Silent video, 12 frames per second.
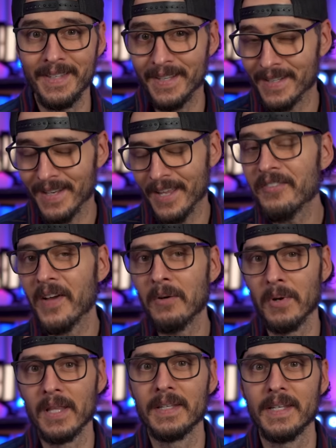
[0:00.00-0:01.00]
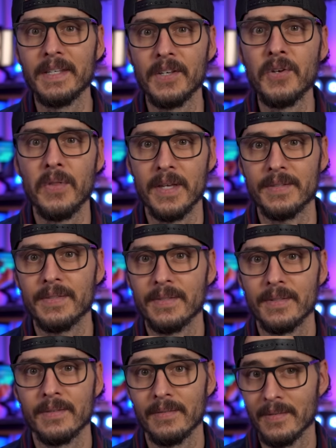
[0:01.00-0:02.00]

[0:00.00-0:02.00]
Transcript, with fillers: and if I really need to do this.